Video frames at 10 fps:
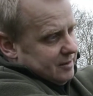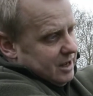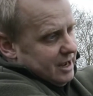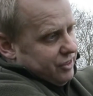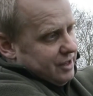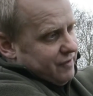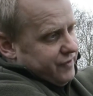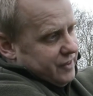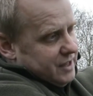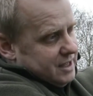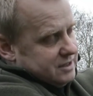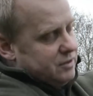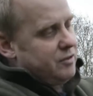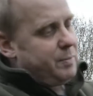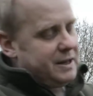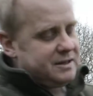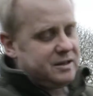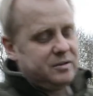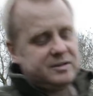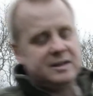I think for these sort of
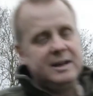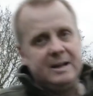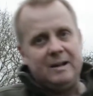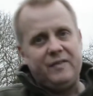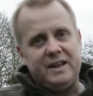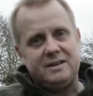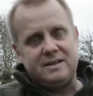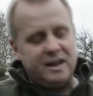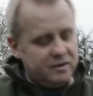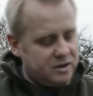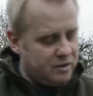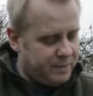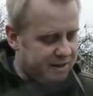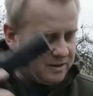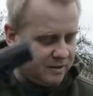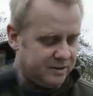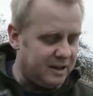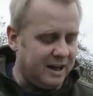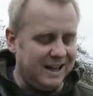pistols, these CO2 pistols,